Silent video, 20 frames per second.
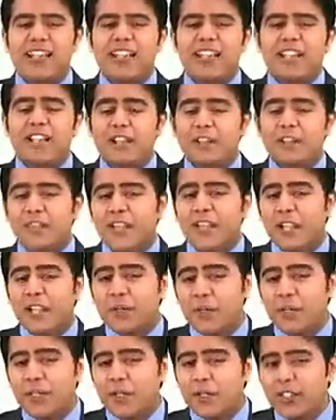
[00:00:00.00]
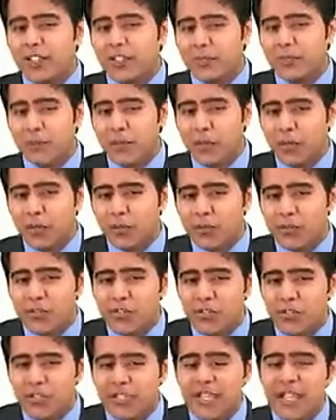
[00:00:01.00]
and here we are going to learn
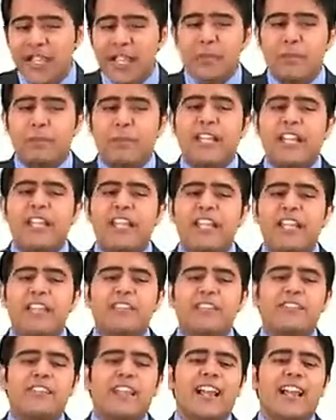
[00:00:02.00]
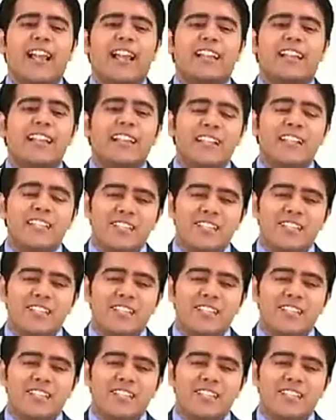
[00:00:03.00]
problems on PDF and